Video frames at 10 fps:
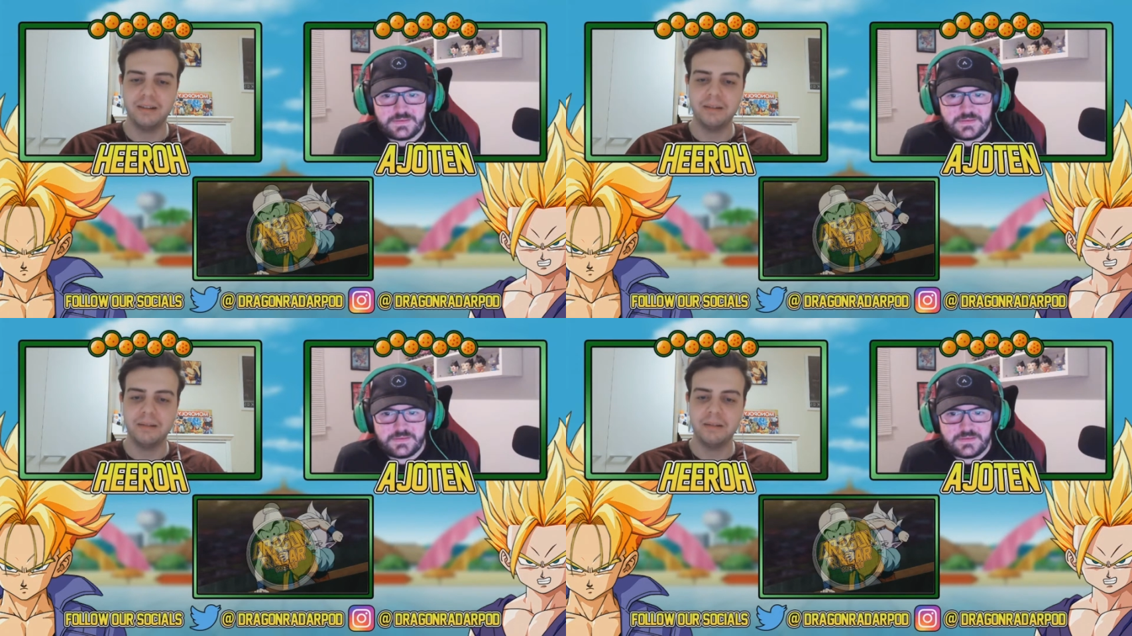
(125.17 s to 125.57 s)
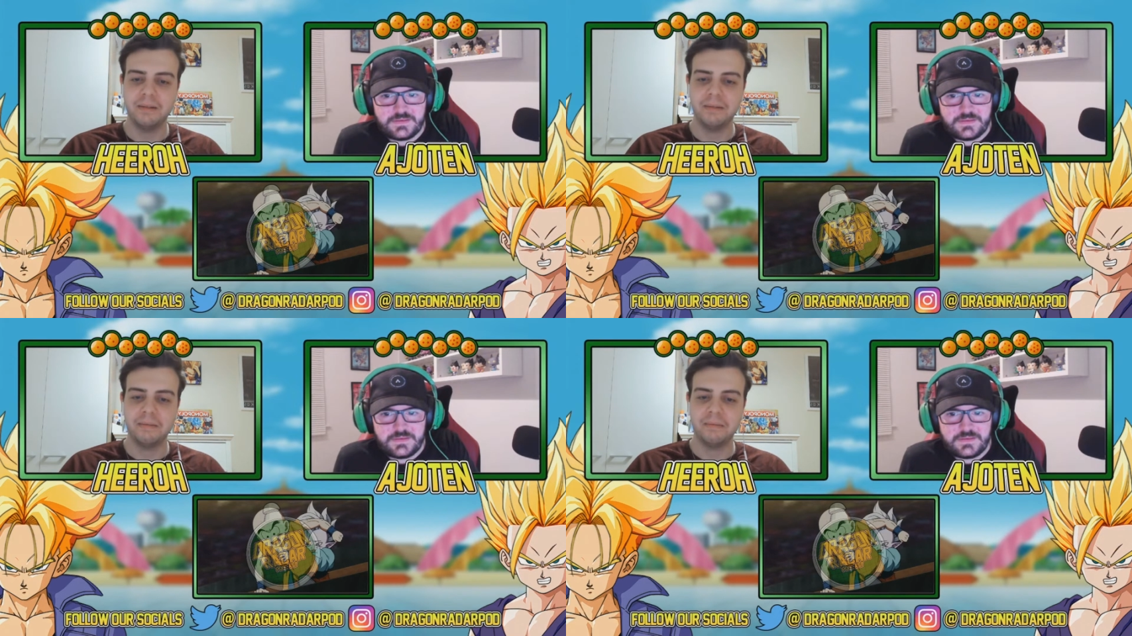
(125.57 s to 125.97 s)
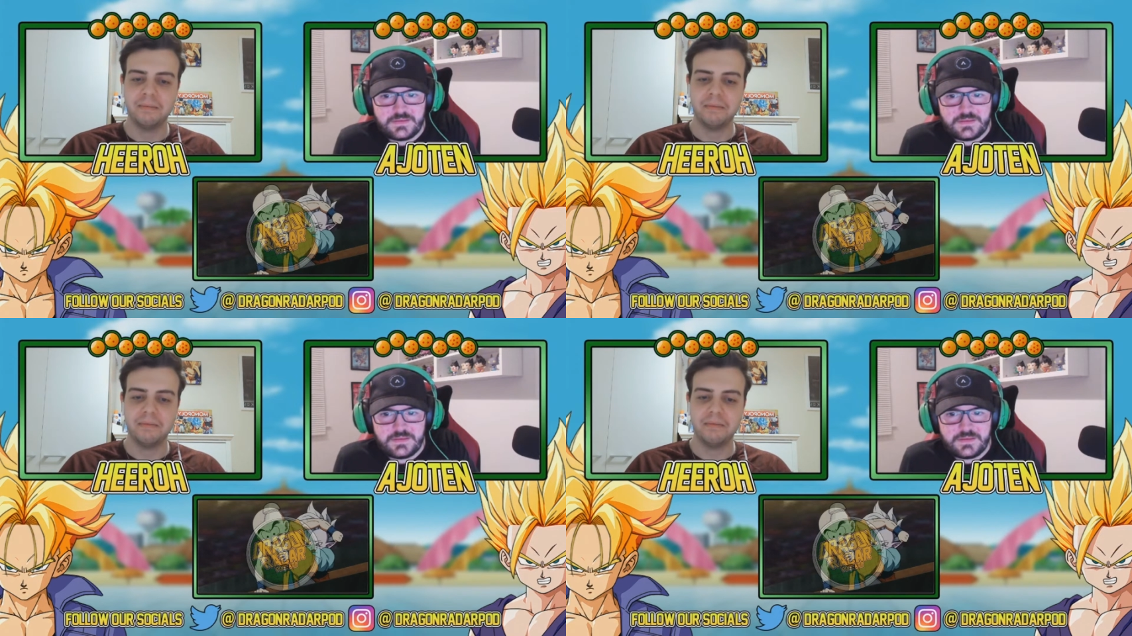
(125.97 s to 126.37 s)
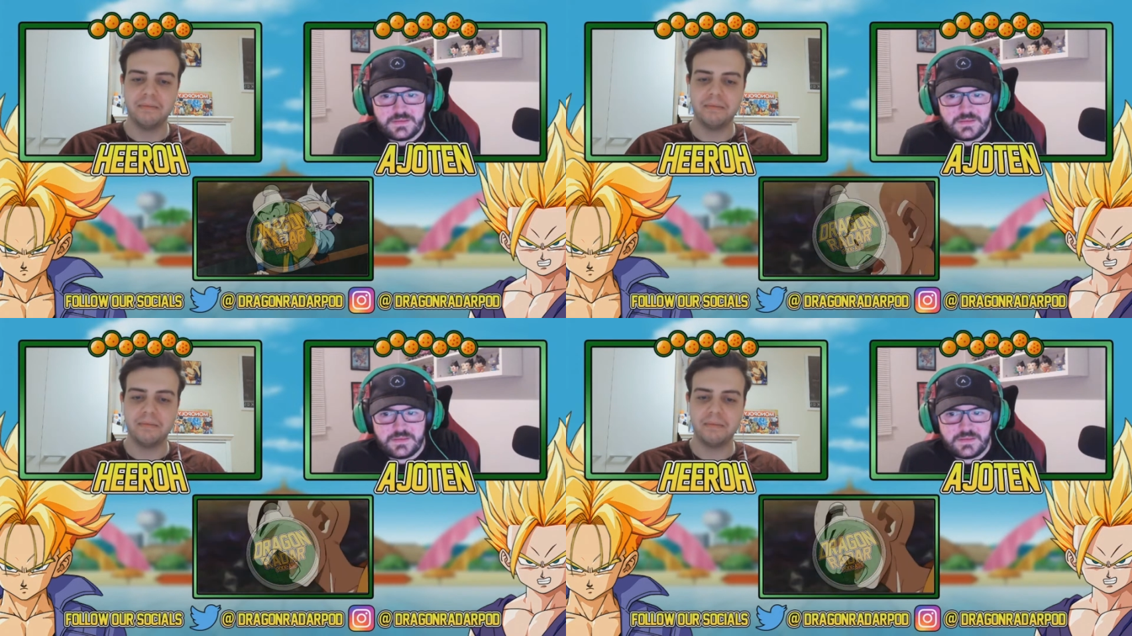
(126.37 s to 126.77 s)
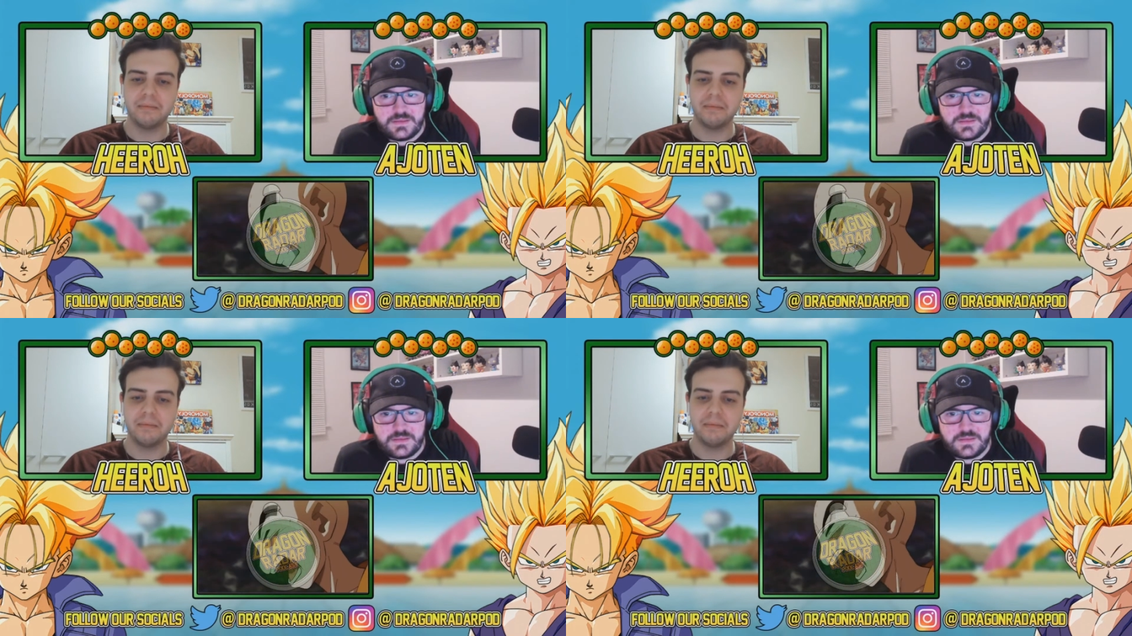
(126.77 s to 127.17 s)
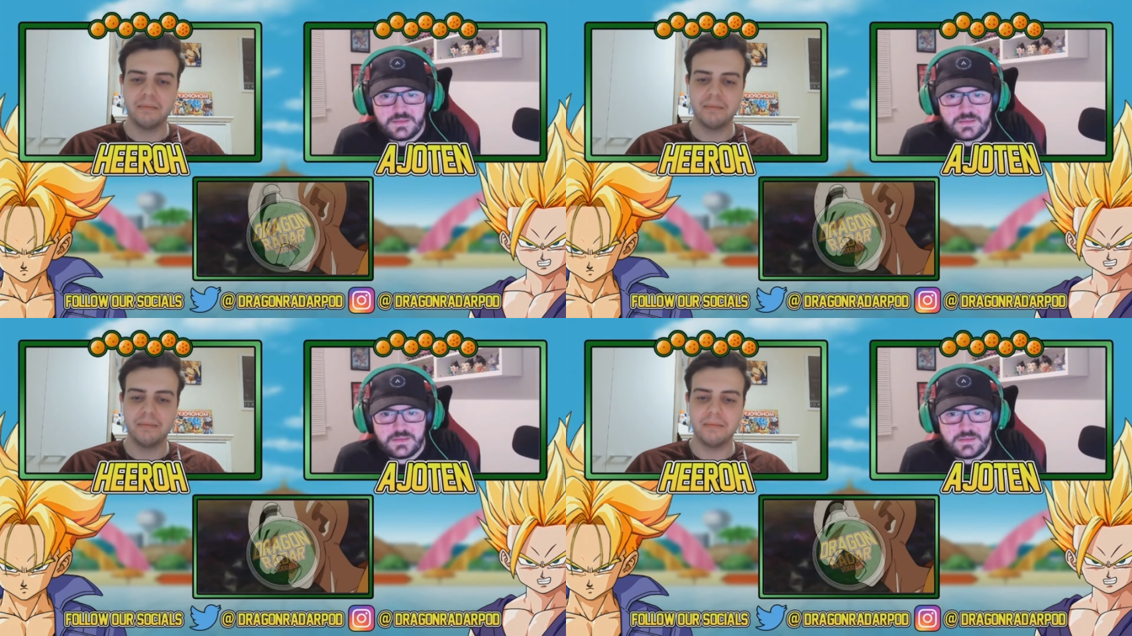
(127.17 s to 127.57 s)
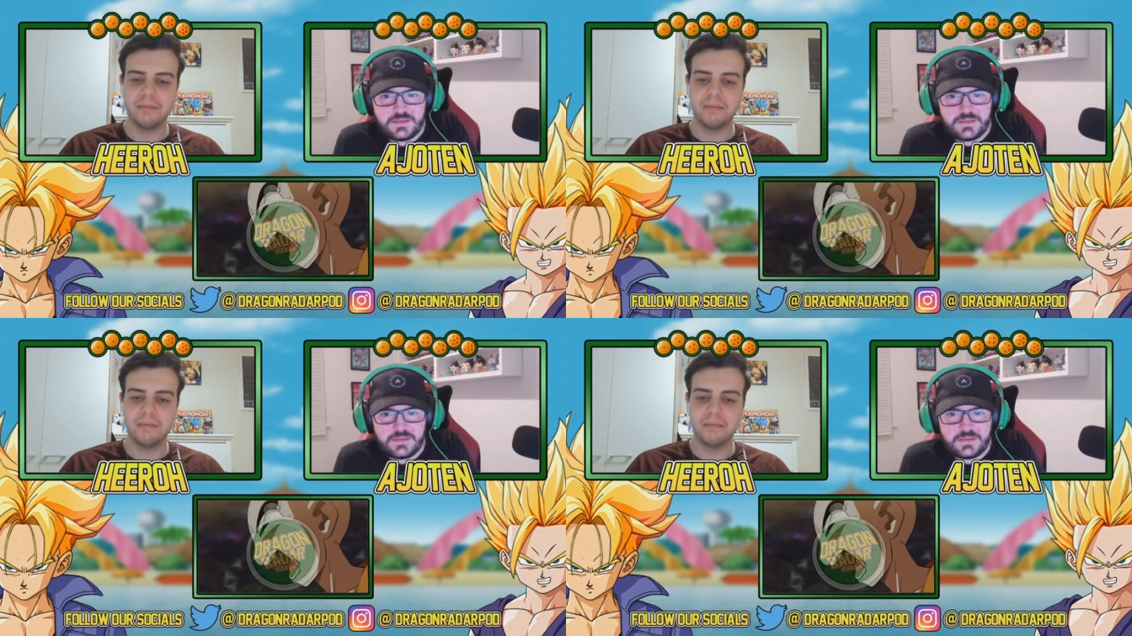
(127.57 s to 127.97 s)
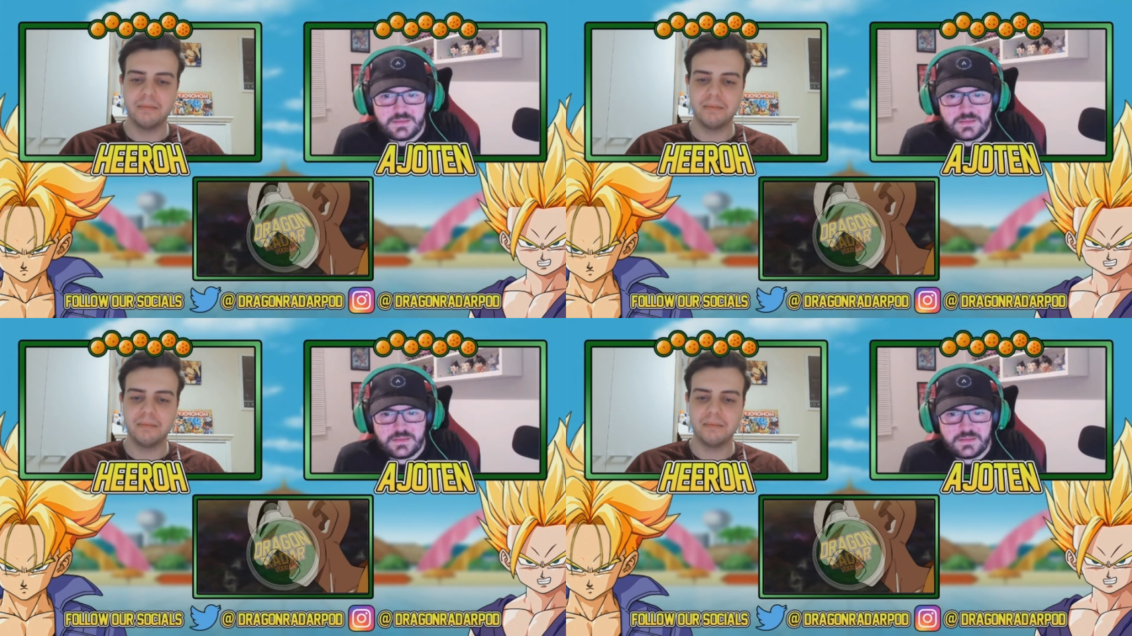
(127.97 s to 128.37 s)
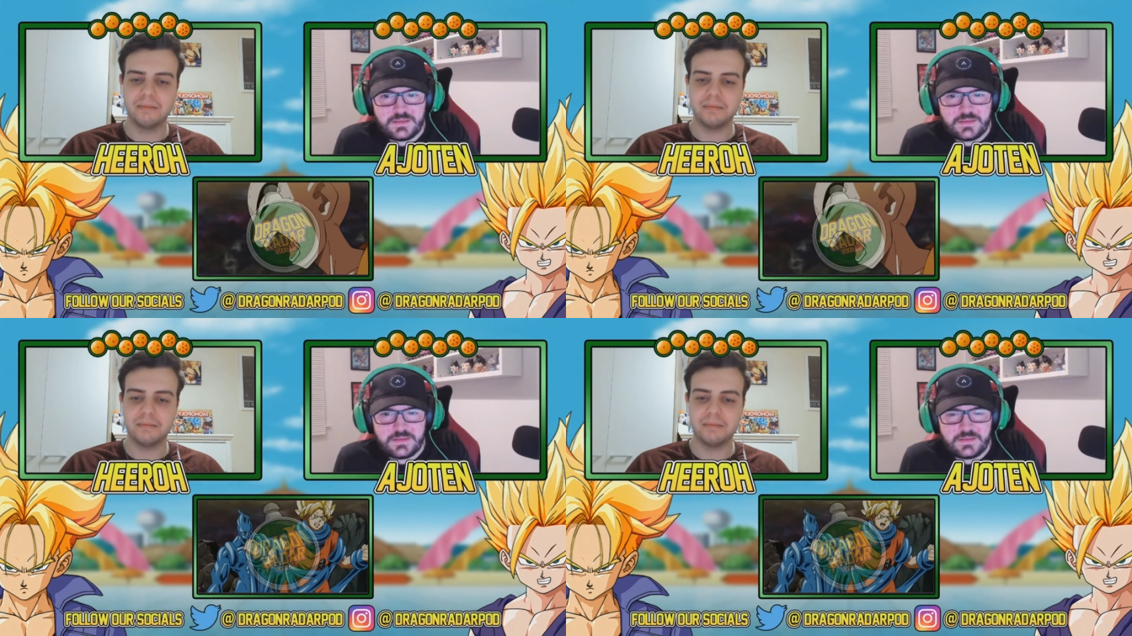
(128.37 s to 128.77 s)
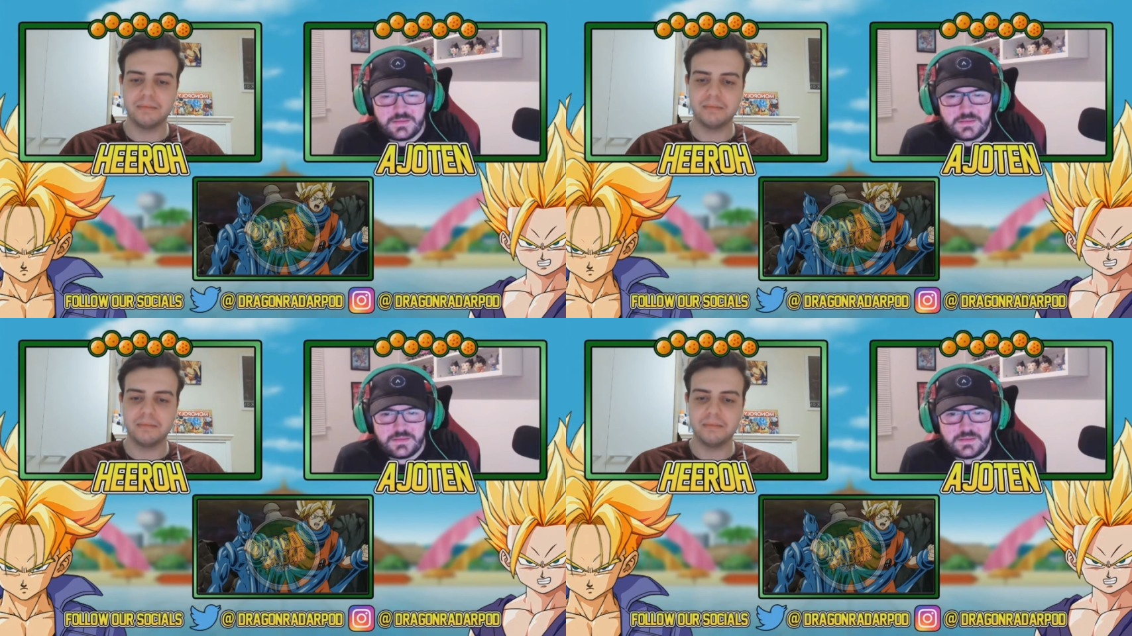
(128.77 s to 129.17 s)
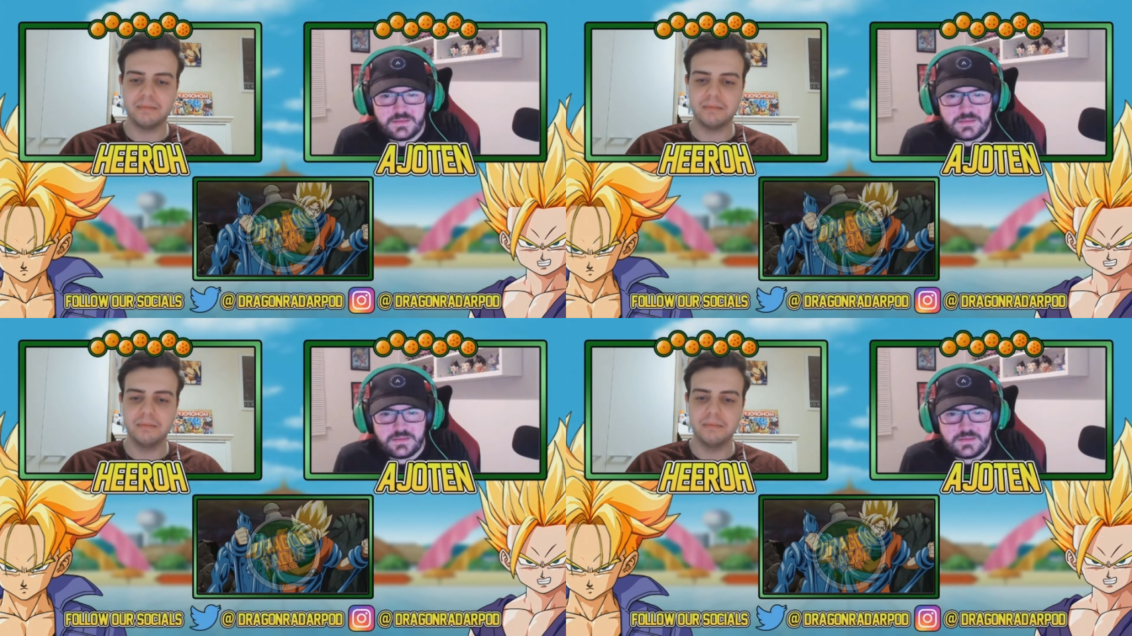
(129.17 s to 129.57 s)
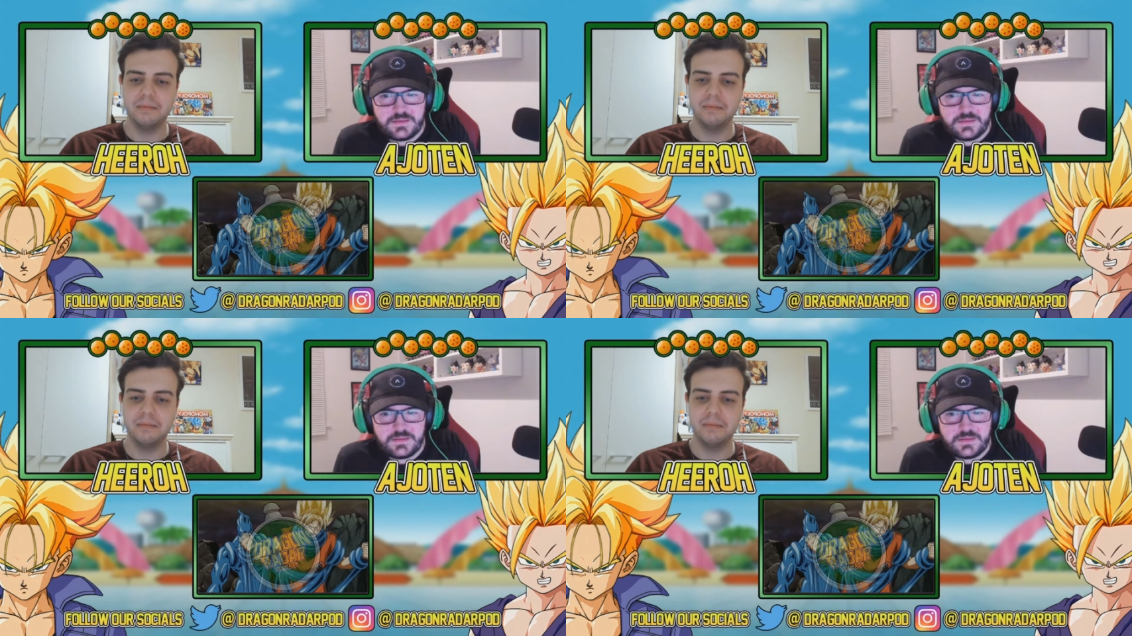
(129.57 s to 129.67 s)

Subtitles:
Nothing is said.